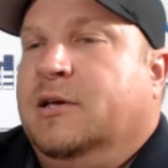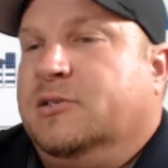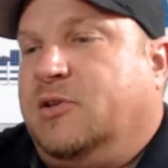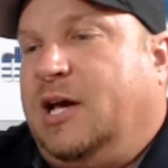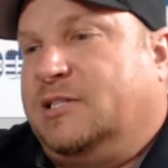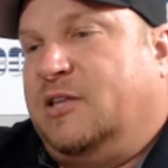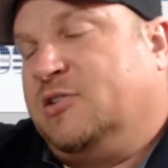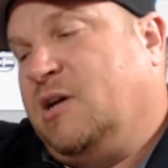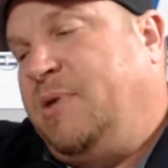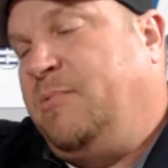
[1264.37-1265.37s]
So like I said, there's
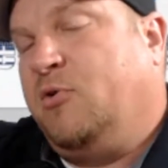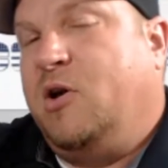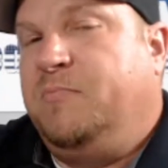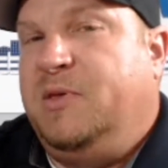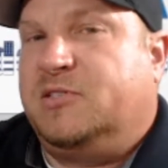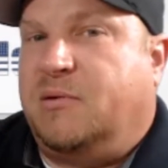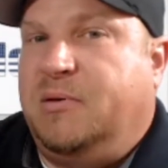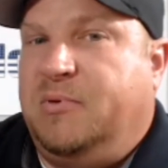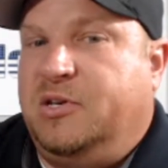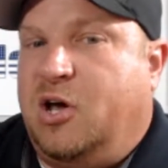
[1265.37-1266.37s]
some people that agree with me, some
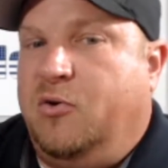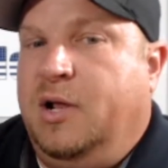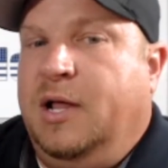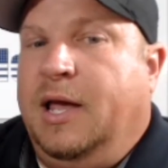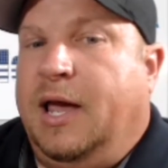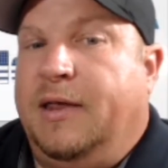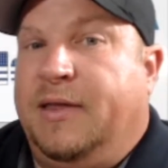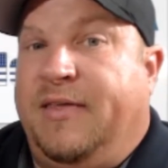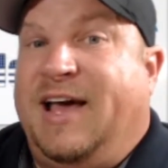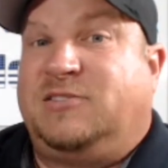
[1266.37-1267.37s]
people that don't, and
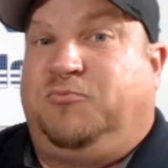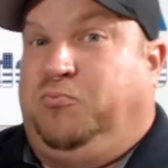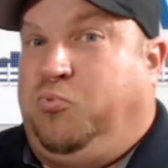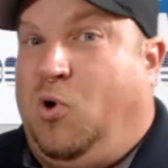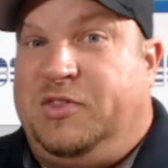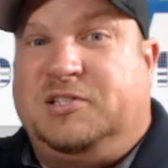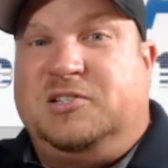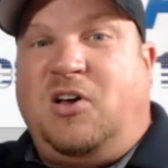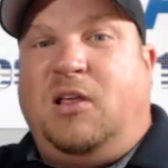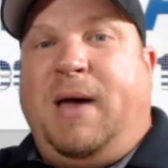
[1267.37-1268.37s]
that's what this
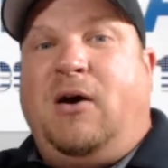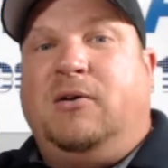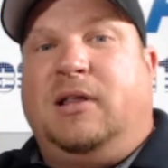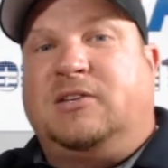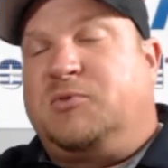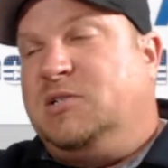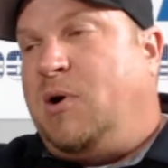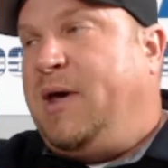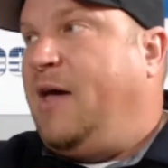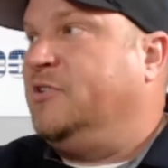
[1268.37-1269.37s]
is all about. That's the reason why
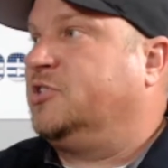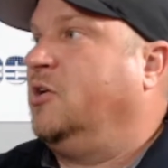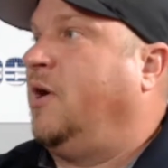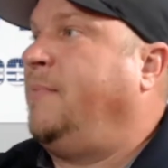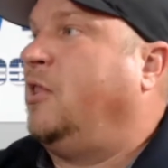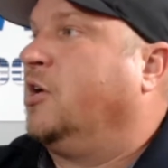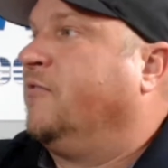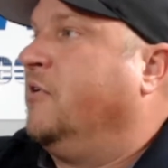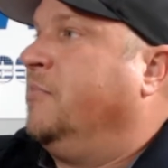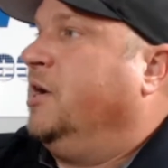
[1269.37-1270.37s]
we have this show. I'm not looking
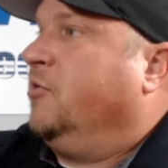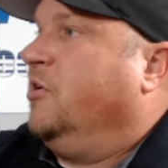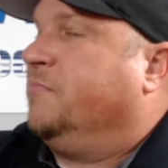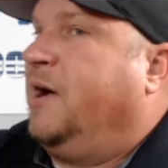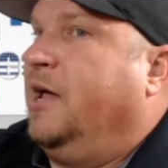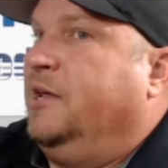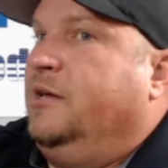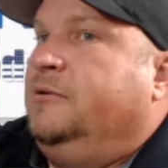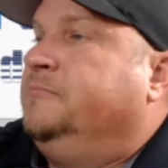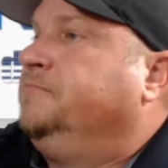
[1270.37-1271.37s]
for everybody to agree with my idea.